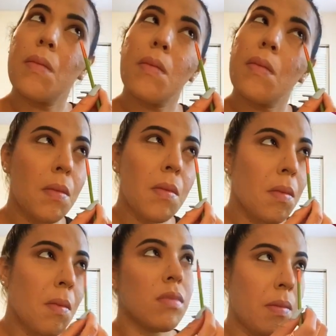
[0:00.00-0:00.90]

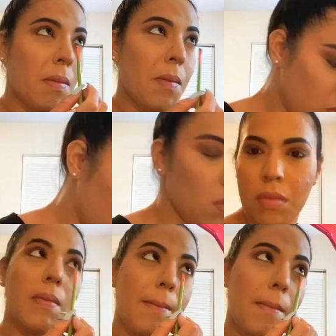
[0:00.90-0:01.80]
Strength and Guiding
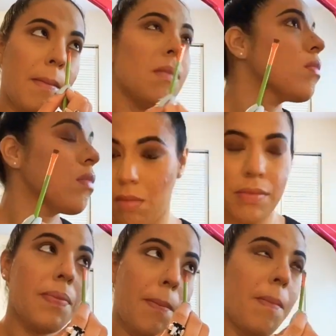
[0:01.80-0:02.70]
Spirit
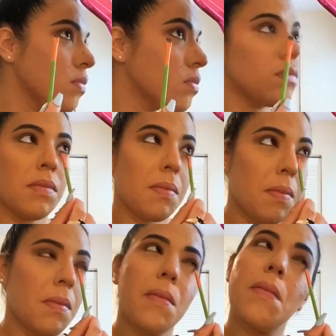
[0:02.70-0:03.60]
for
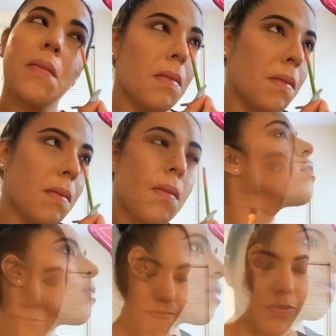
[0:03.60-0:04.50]
my
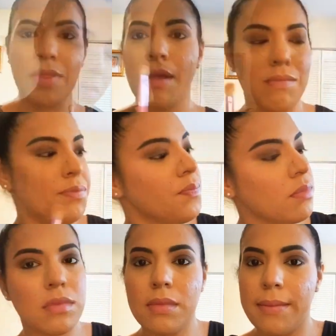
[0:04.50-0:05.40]
underneath my
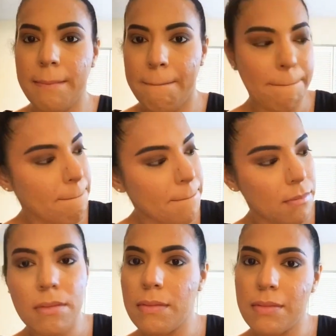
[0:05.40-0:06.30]
lashes.
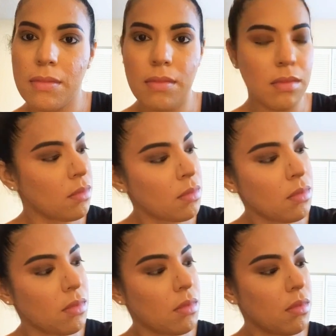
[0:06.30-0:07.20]

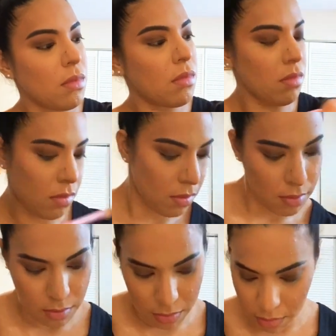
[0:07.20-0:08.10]

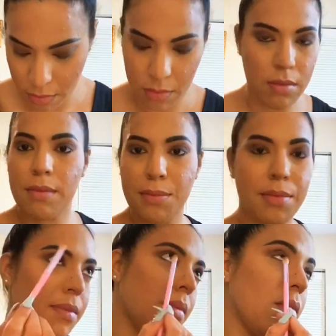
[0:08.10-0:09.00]
And then I am
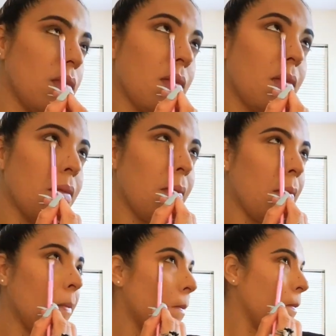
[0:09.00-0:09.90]
using again
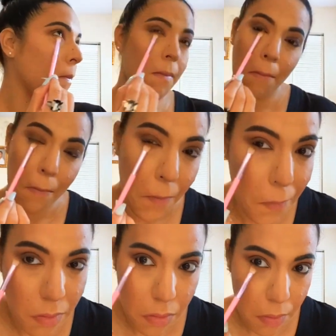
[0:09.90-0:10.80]
the
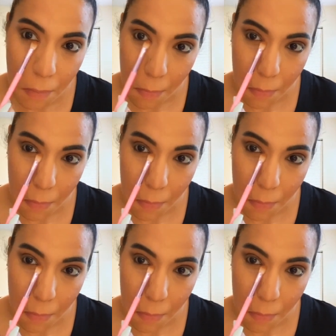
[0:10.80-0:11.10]
Strength